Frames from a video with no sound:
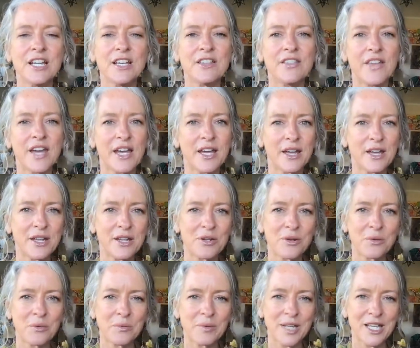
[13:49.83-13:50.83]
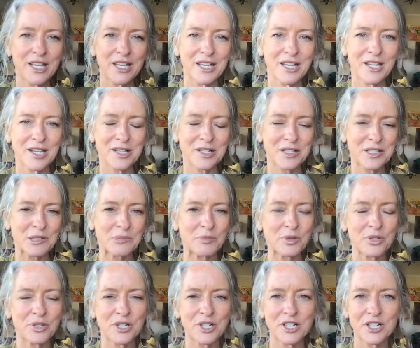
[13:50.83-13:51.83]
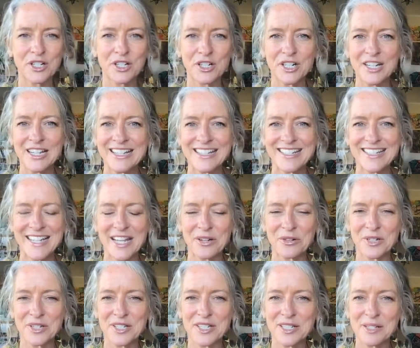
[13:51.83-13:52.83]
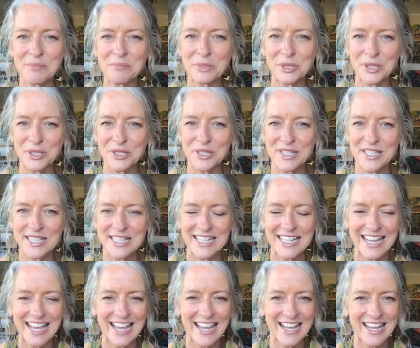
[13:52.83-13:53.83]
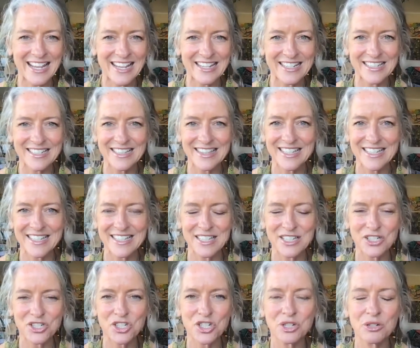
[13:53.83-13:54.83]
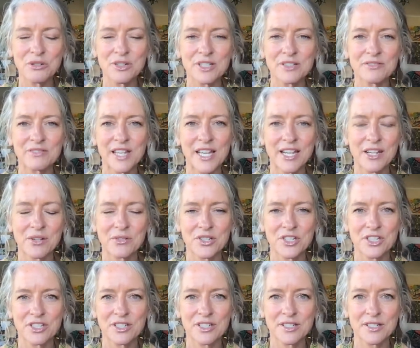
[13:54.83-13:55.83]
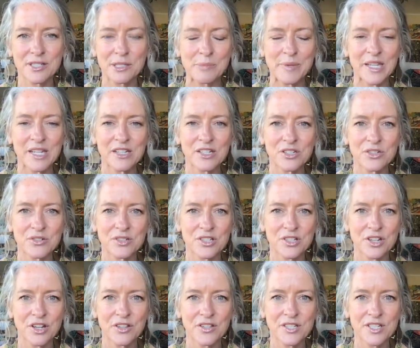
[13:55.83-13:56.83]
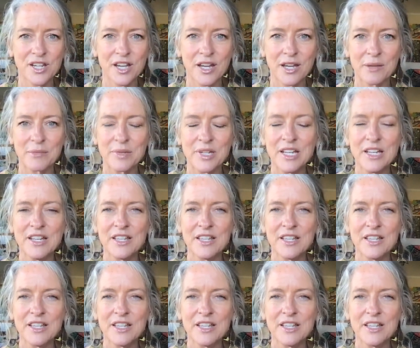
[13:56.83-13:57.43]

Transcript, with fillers: Then we explore sacred symbols and this intuitive language that is speaking to us all the time.